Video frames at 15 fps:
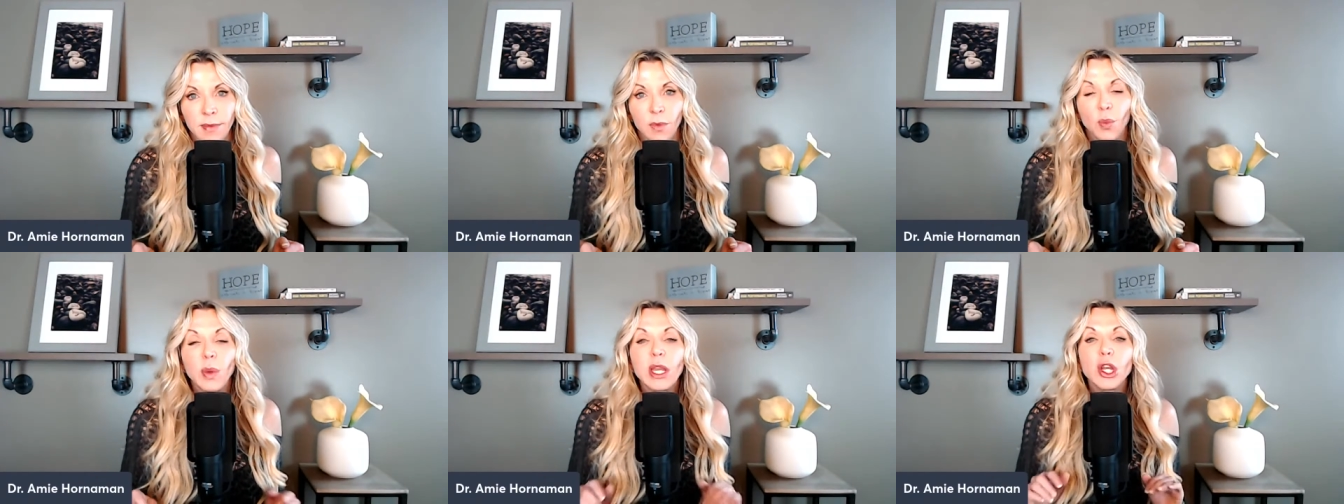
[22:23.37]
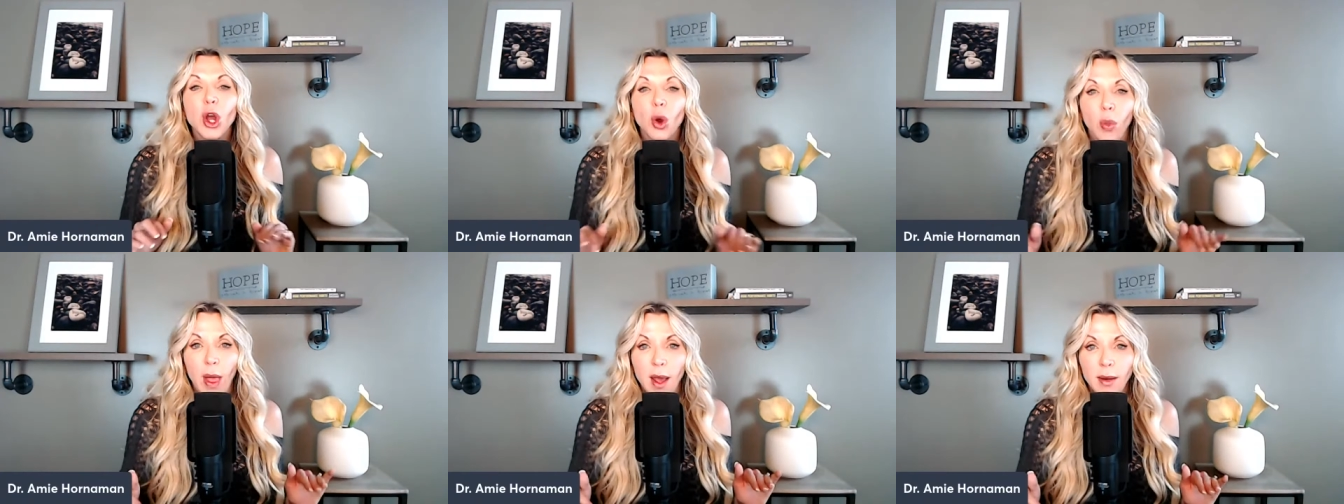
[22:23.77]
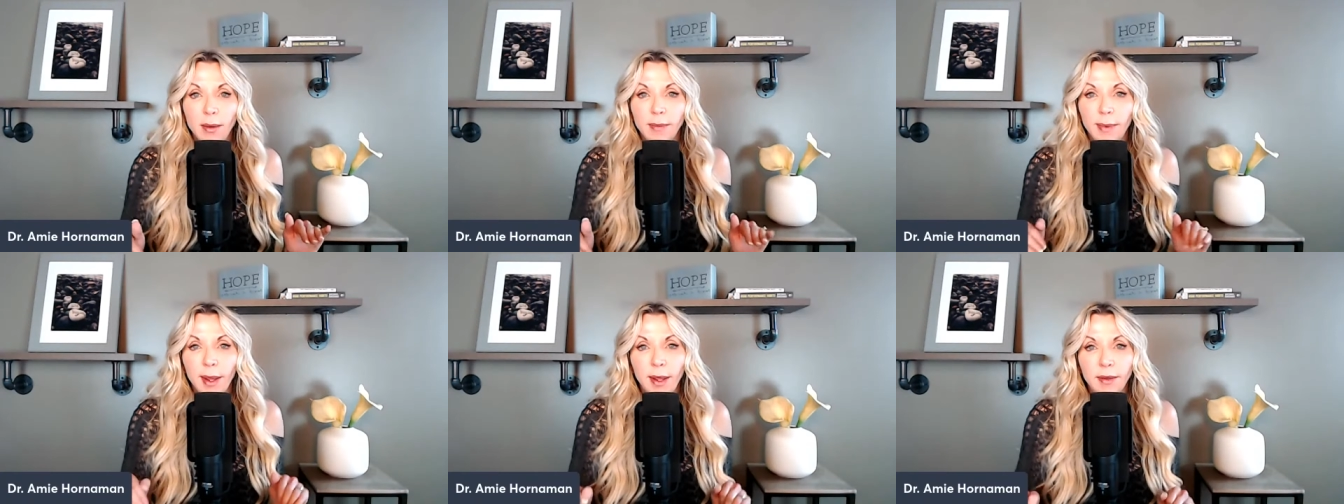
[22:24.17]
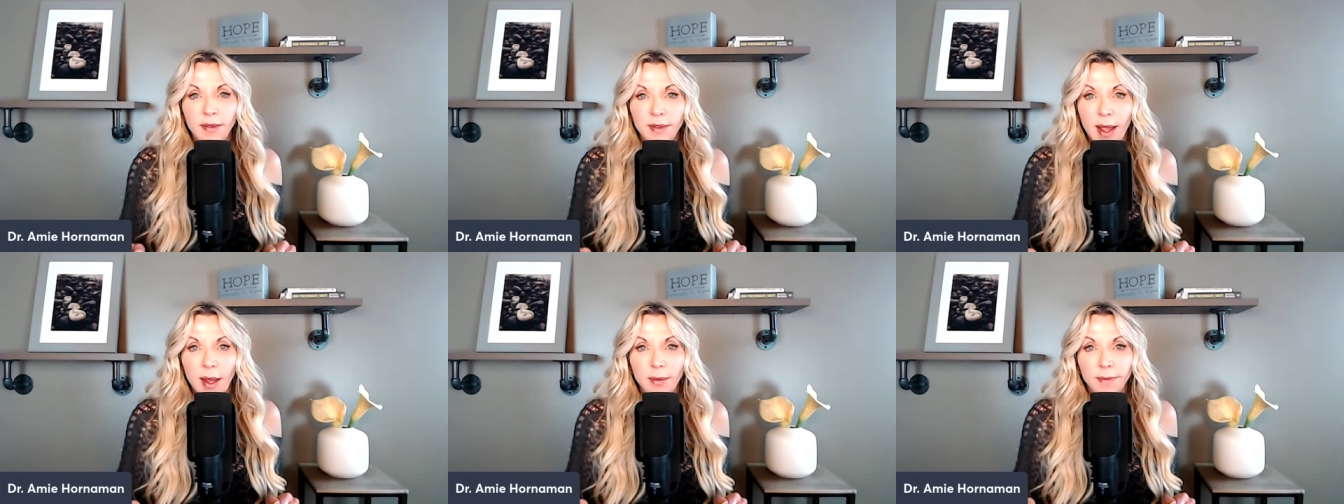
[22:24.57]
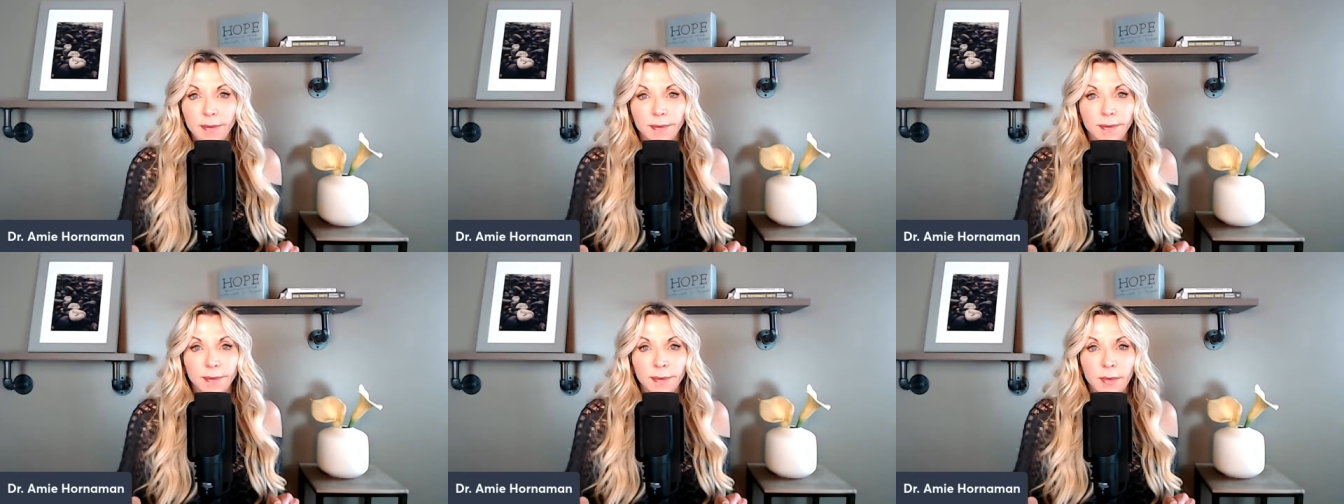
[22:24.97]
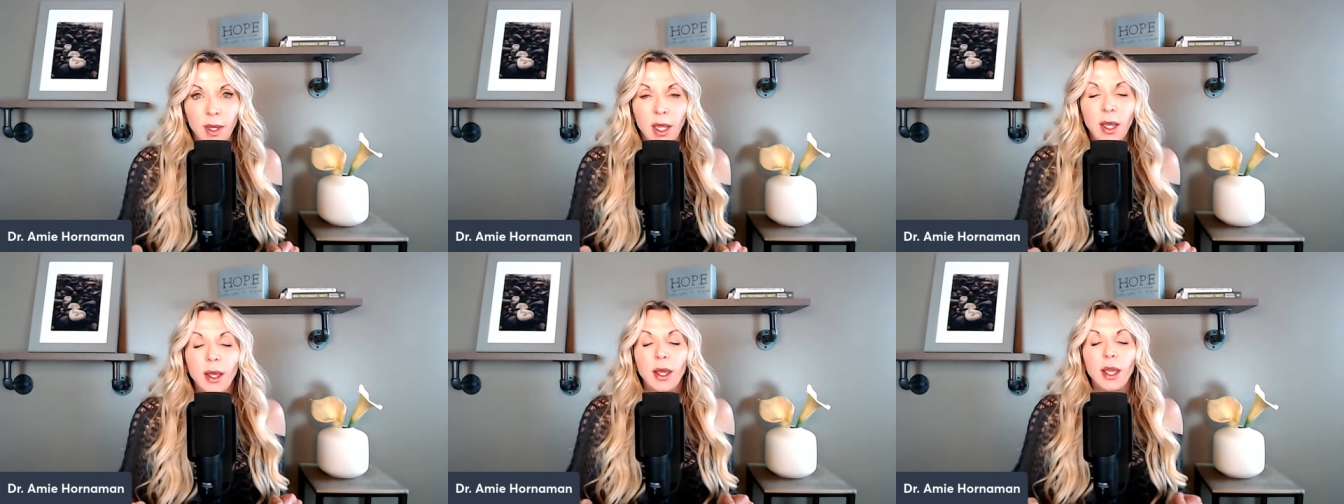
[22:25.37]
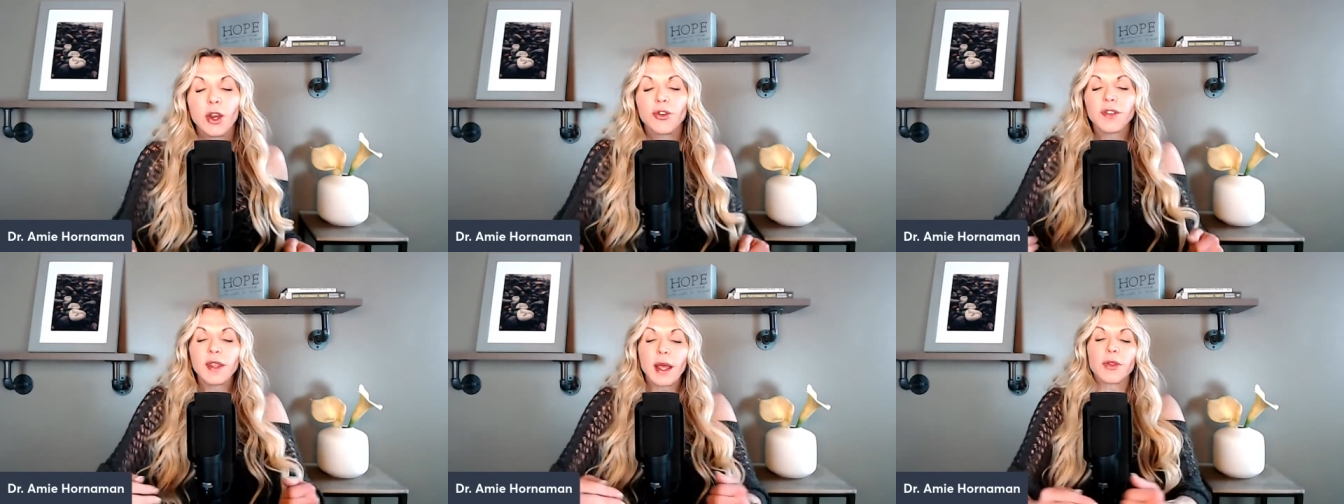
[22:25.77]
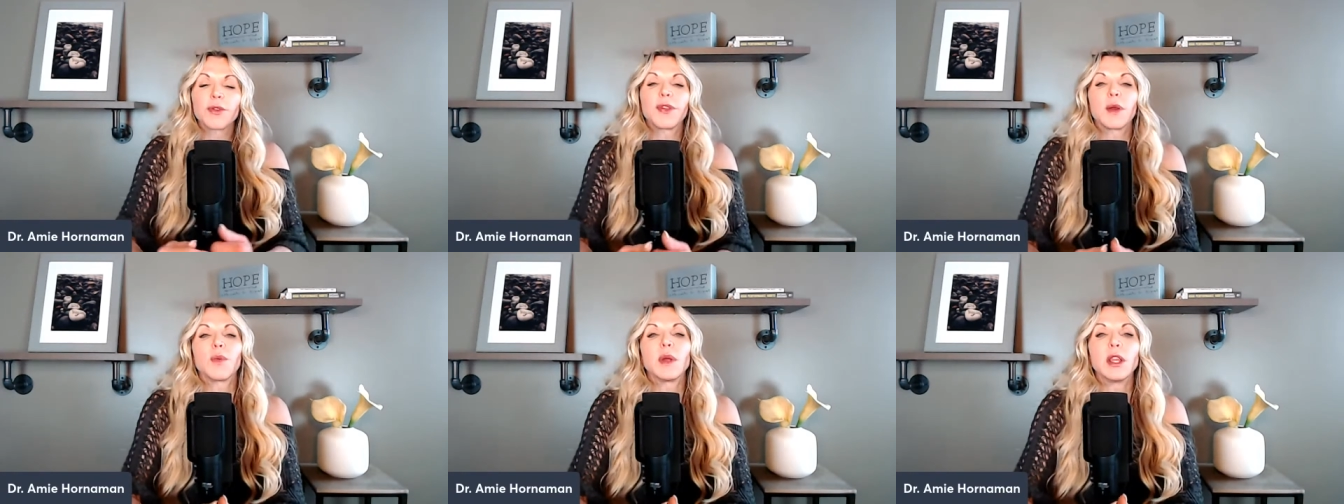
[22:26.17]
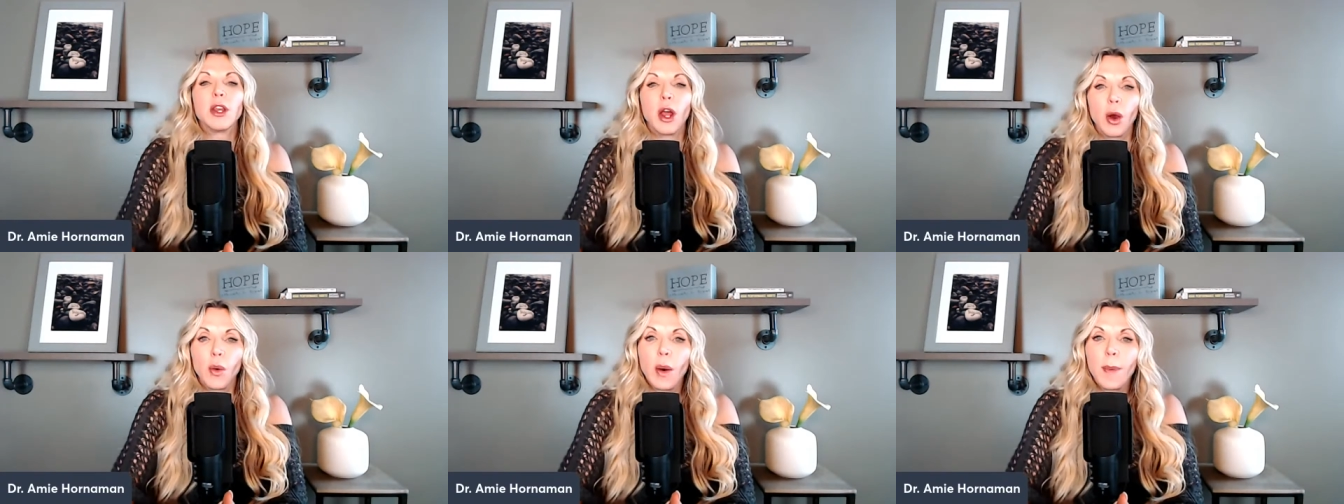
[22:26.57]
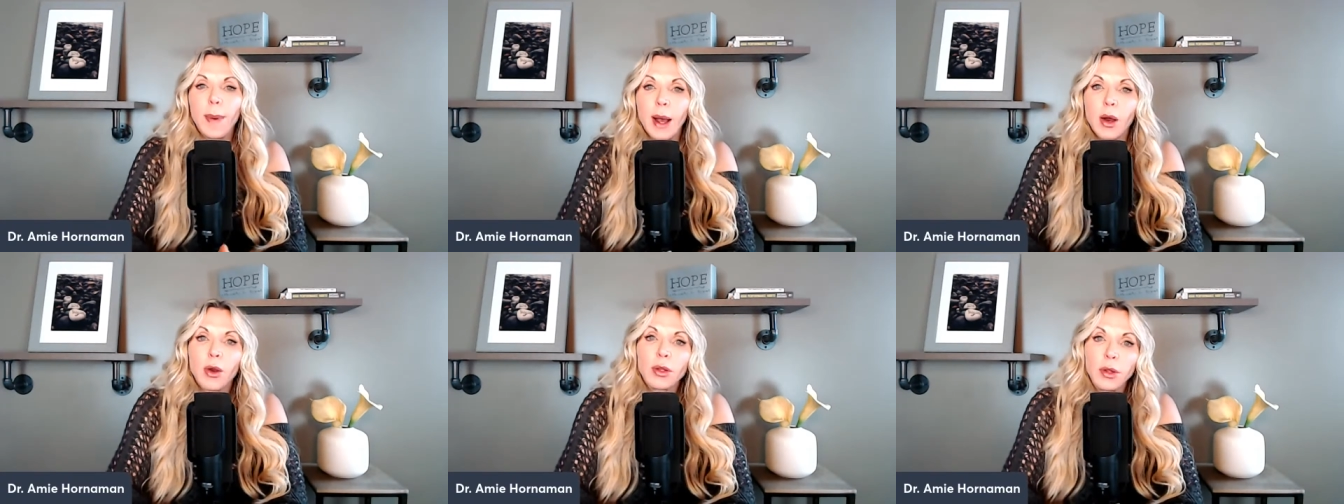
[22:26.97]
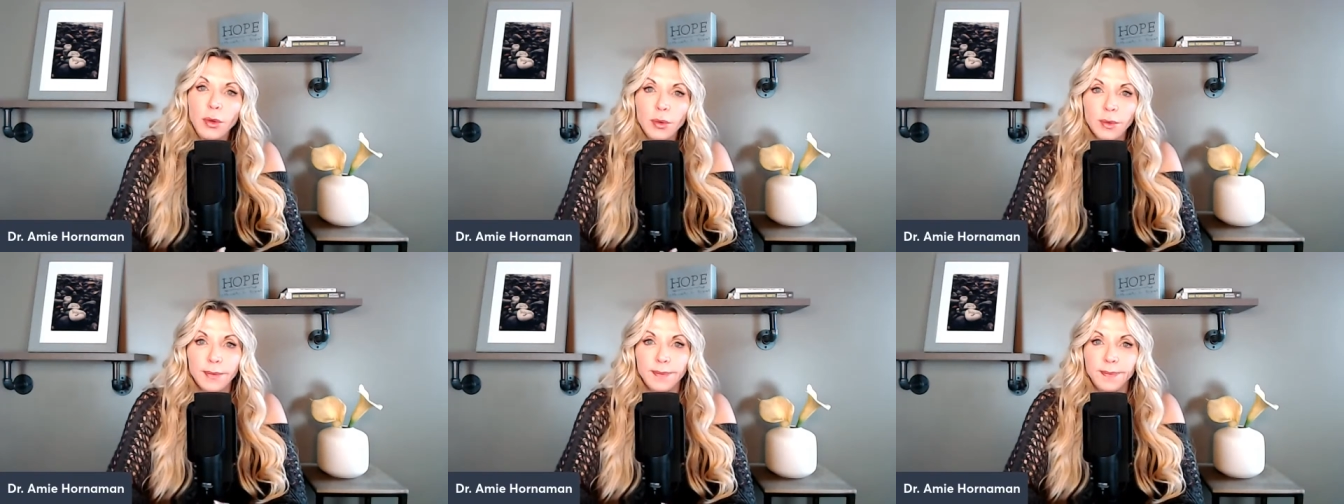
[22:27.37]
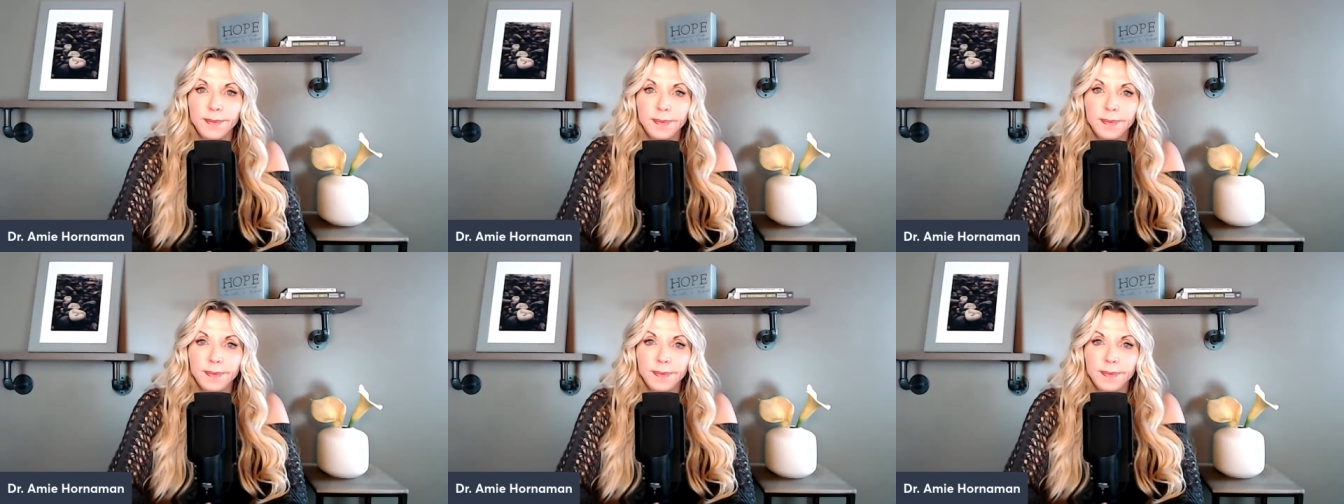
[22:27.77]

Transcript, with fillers: We know that, hands down. Here's the other thing we know about gluten.